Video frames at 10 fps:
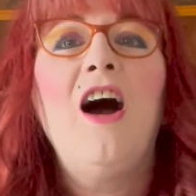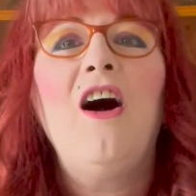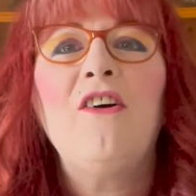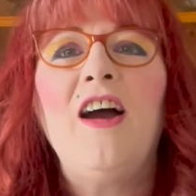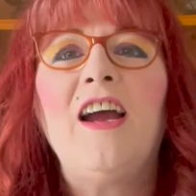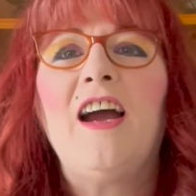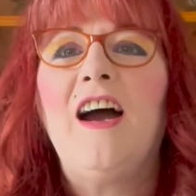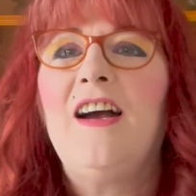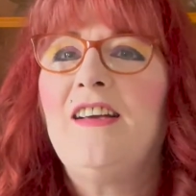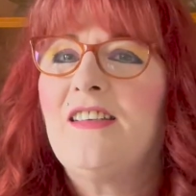All right,
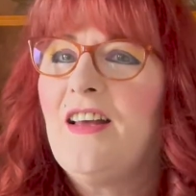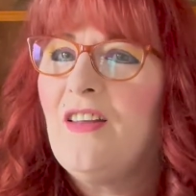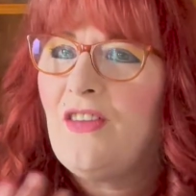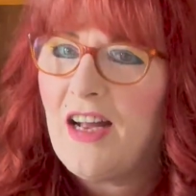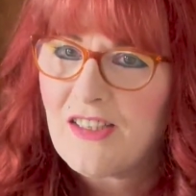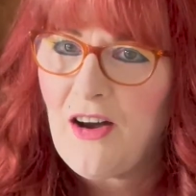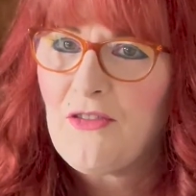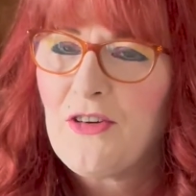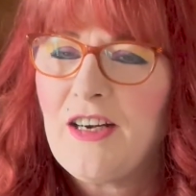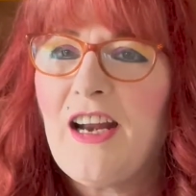guys, that's all
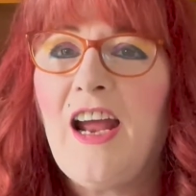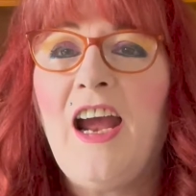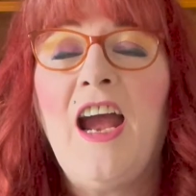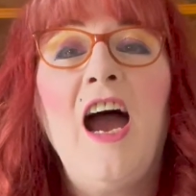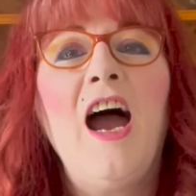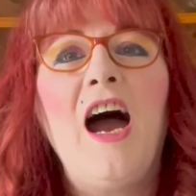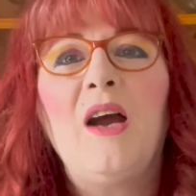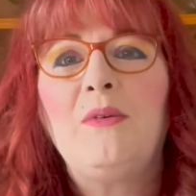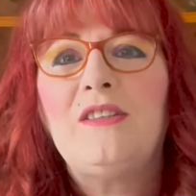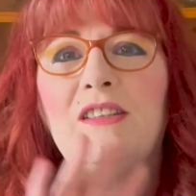for today. I
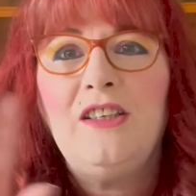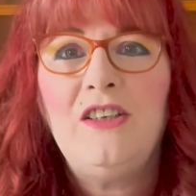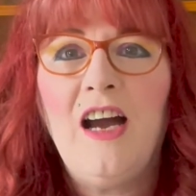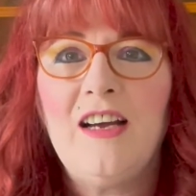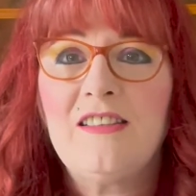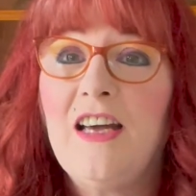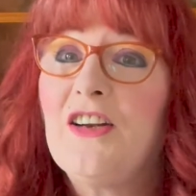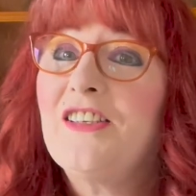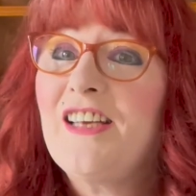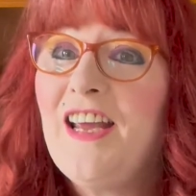will see you guys later.
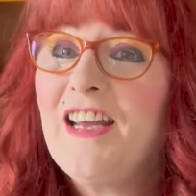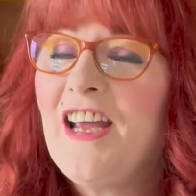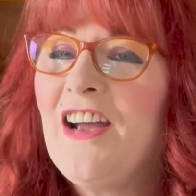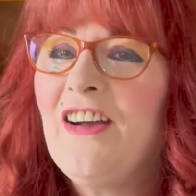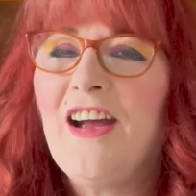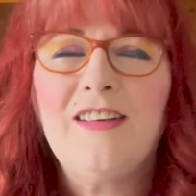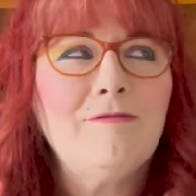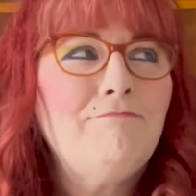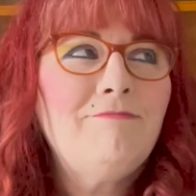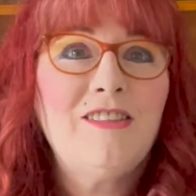Take care and
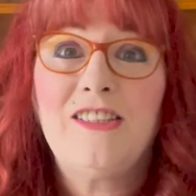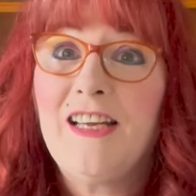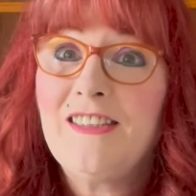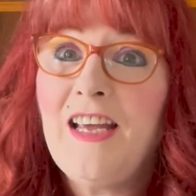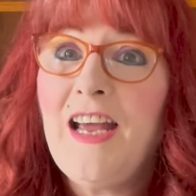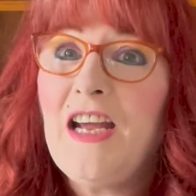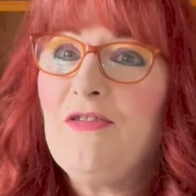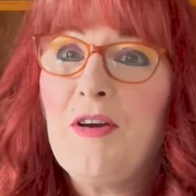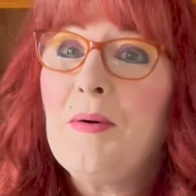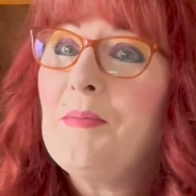stay
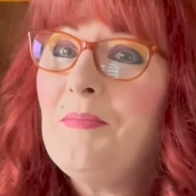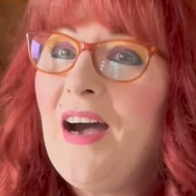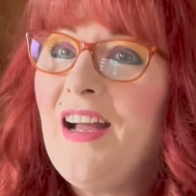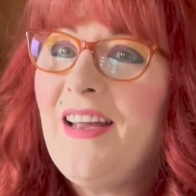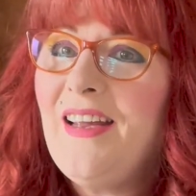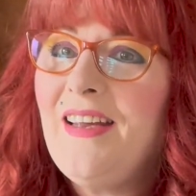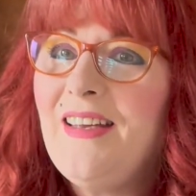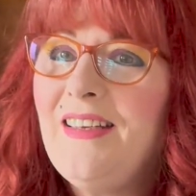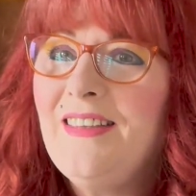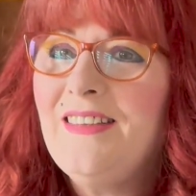safe. Bye.